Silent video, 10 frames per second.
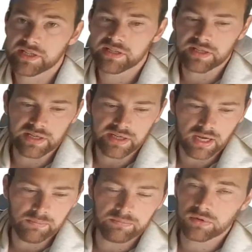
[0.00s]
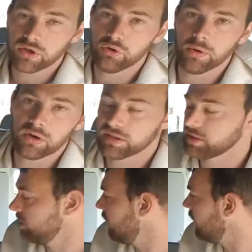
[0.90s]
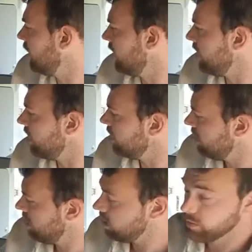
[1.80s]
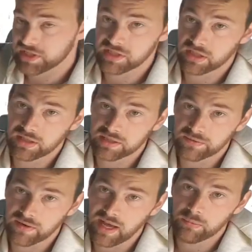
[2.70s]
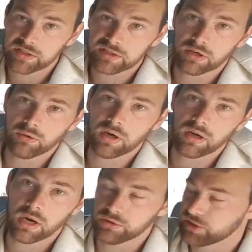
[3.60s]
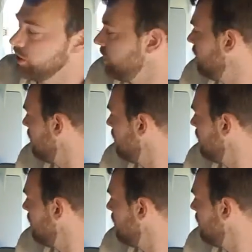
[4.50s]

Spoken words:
is the pull box under here, which is under this flap, which I'll show you in a